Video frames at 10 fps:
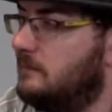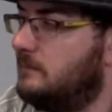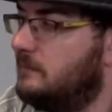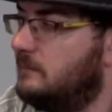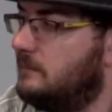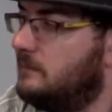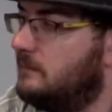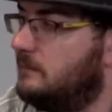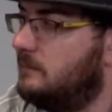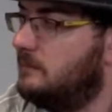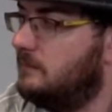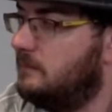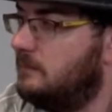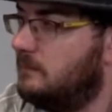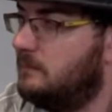
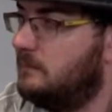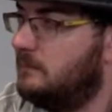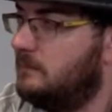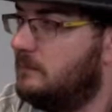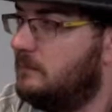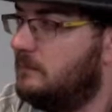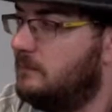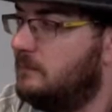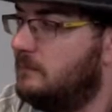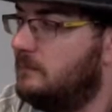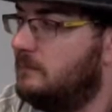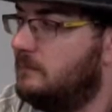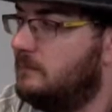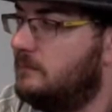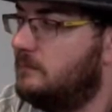
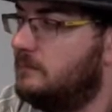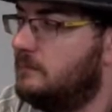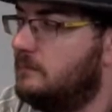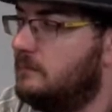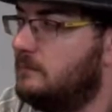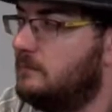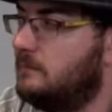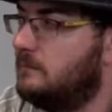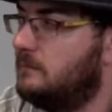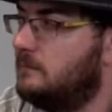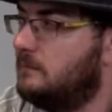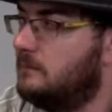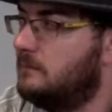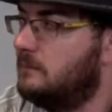[no speech]